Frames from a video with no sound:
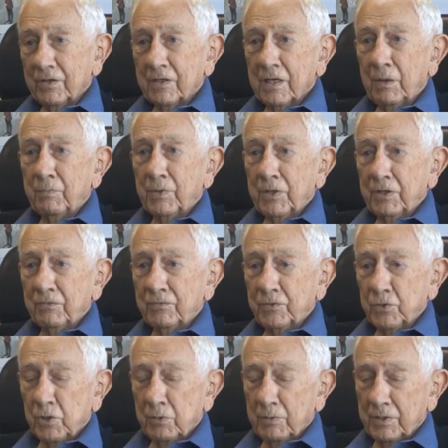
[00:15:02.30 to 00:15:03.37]
a company of
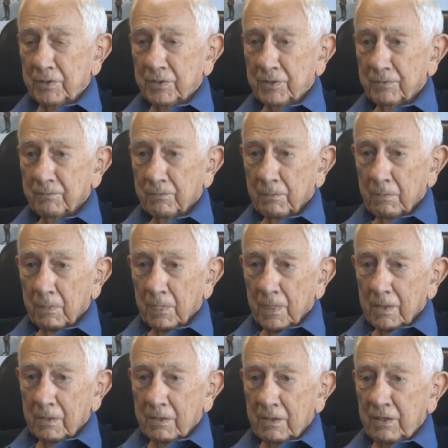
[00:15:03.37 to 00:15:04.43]
German
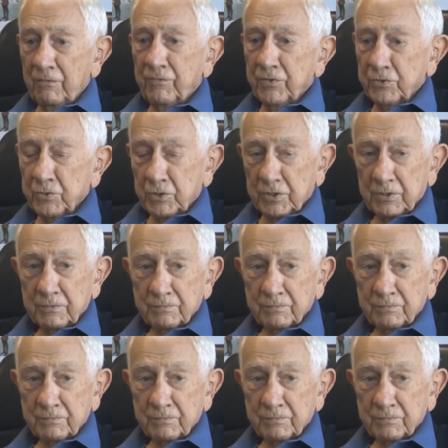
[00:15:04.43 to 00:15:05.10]
infantry.